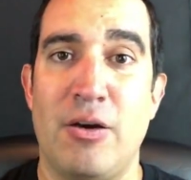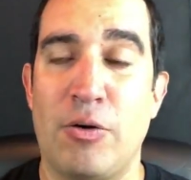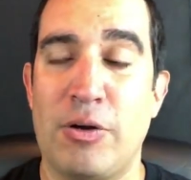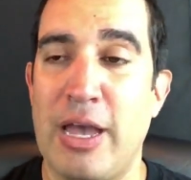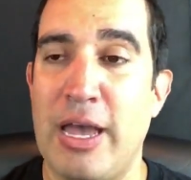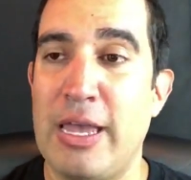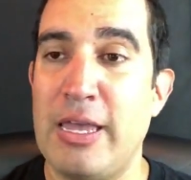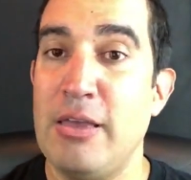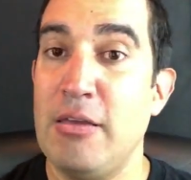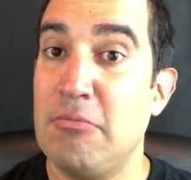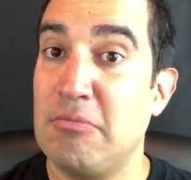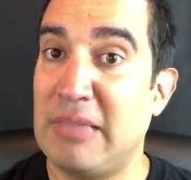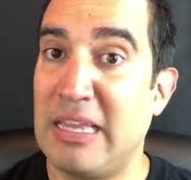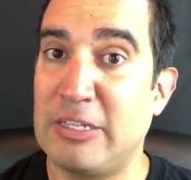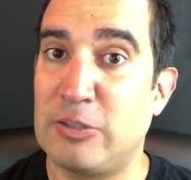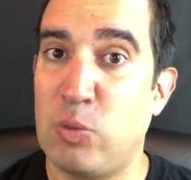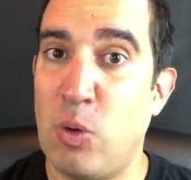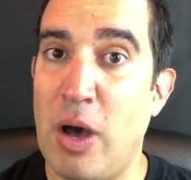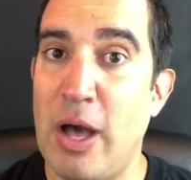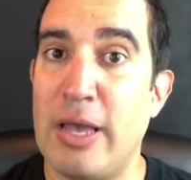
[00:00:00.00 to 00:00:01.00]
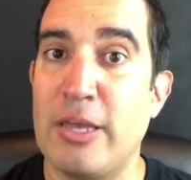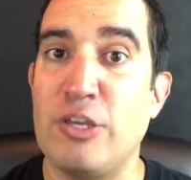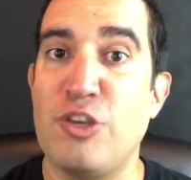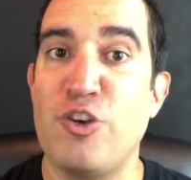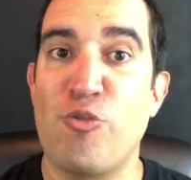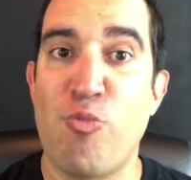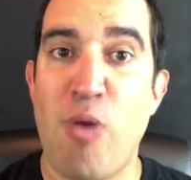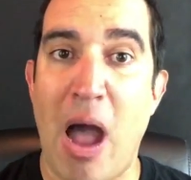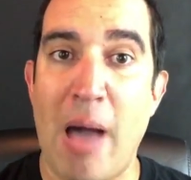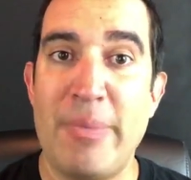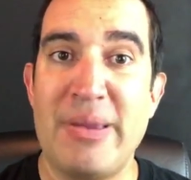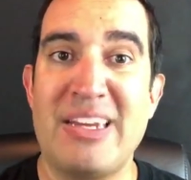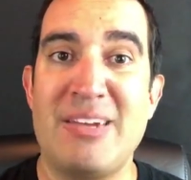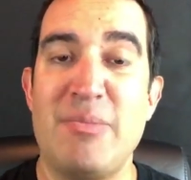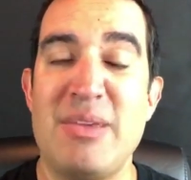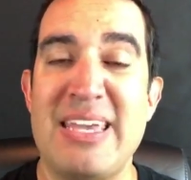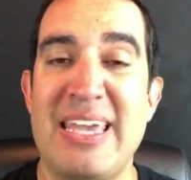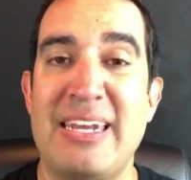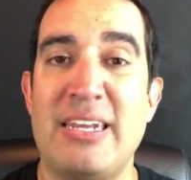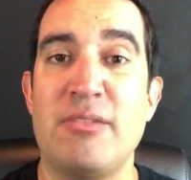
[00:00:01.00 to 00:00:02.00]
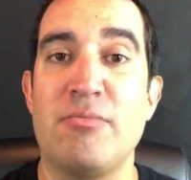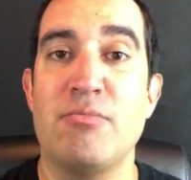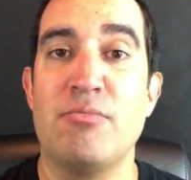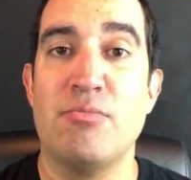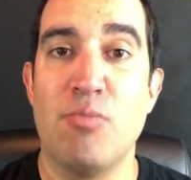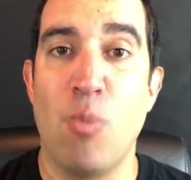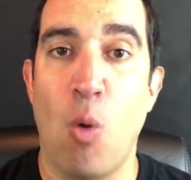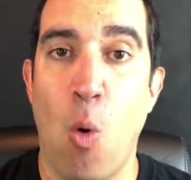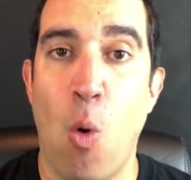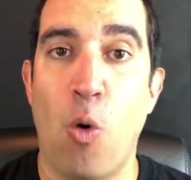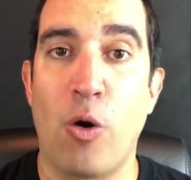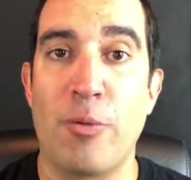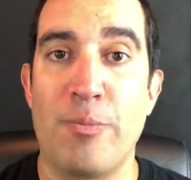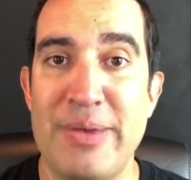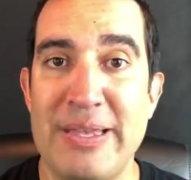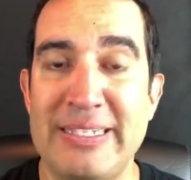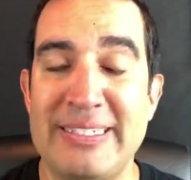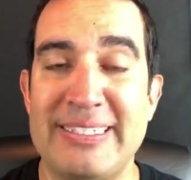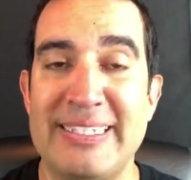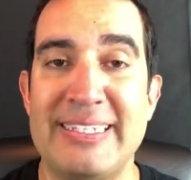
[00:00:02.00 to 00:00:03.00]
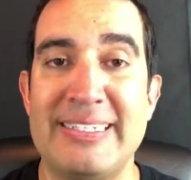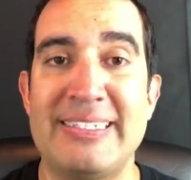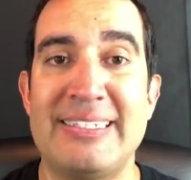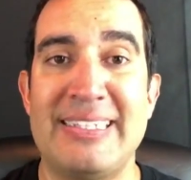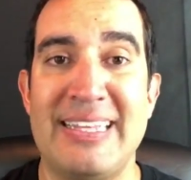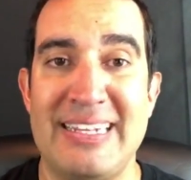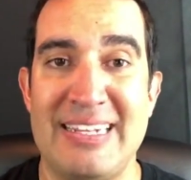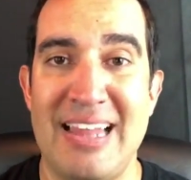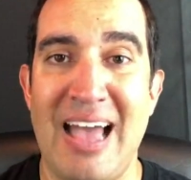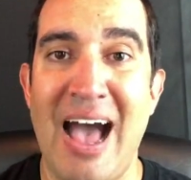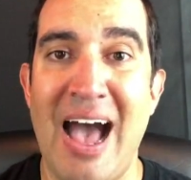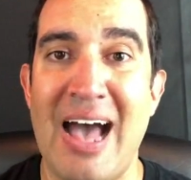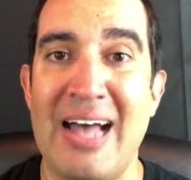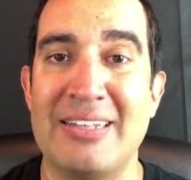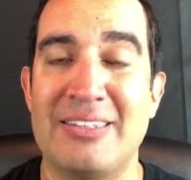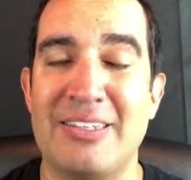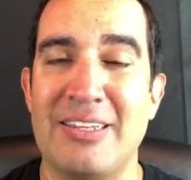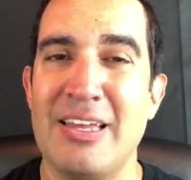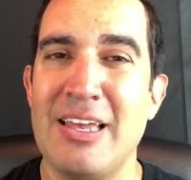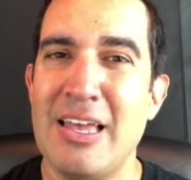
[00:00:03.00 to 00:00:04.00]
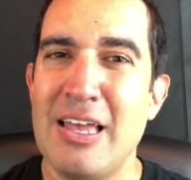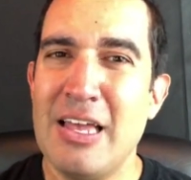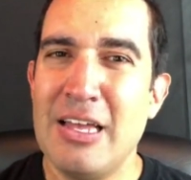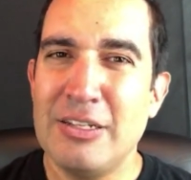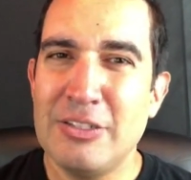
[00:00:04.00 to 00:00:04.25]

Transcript: Okay, guess what? You're probably going to be getting more business than not.